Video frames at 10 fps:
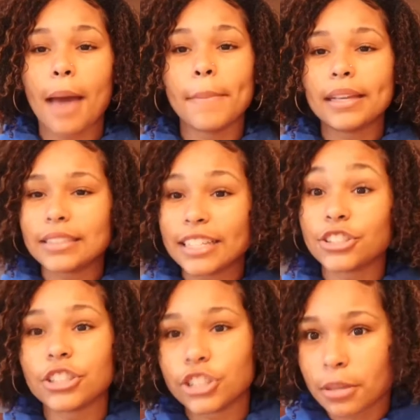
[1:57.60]
met
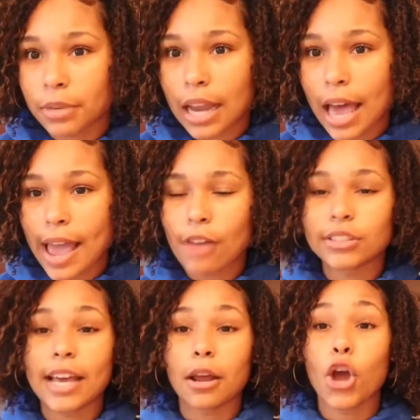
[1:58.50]
Sage the Gemini. I
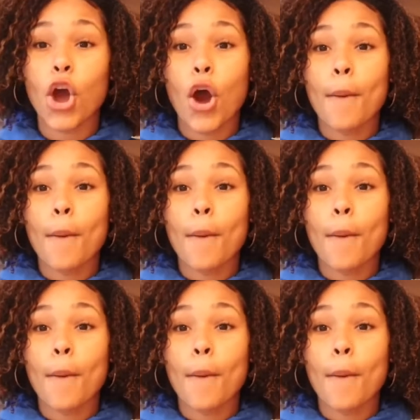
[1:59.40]
was at a